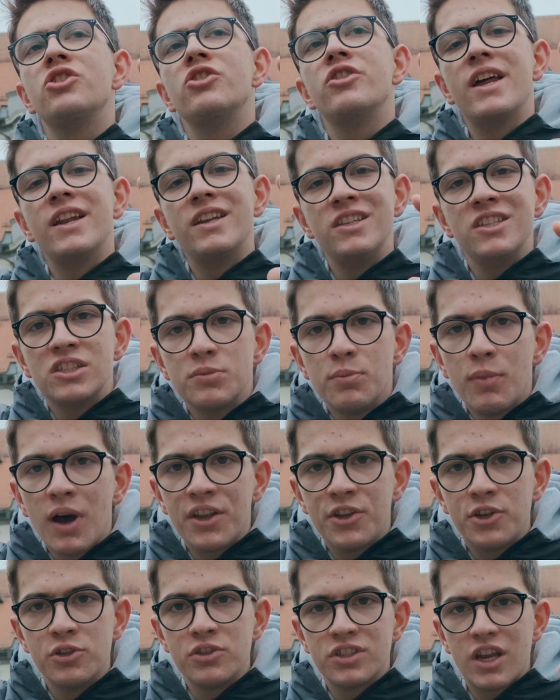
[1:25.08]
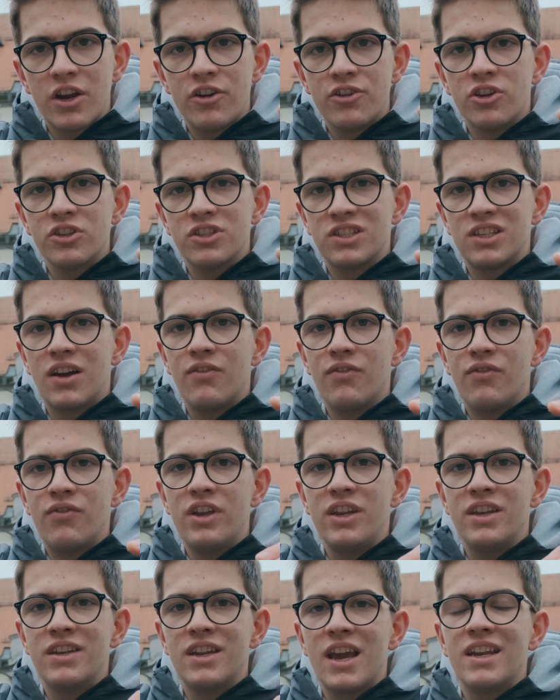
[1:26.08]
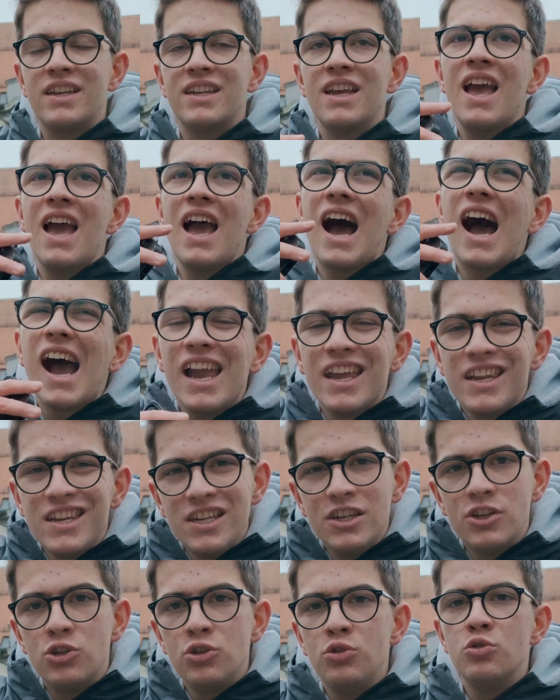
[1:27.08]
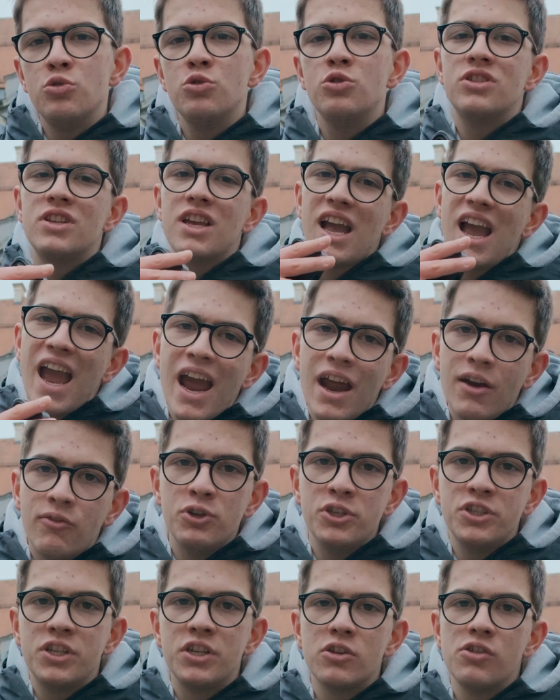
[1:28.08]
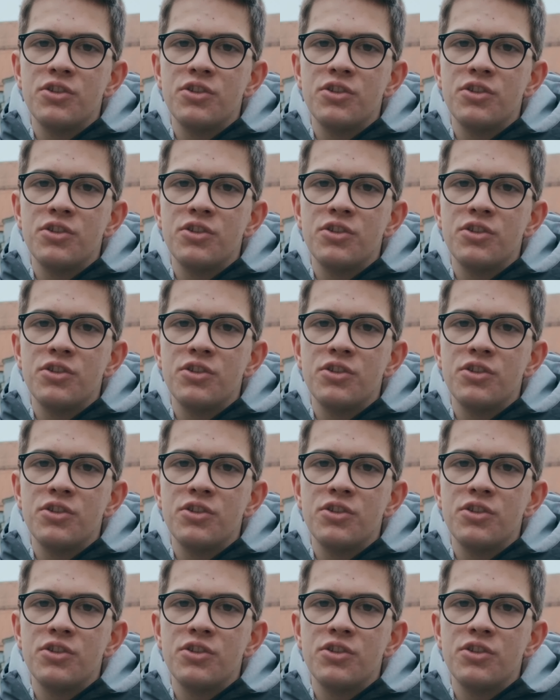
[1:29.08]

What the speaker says: that these buttons are not something that I need to use every single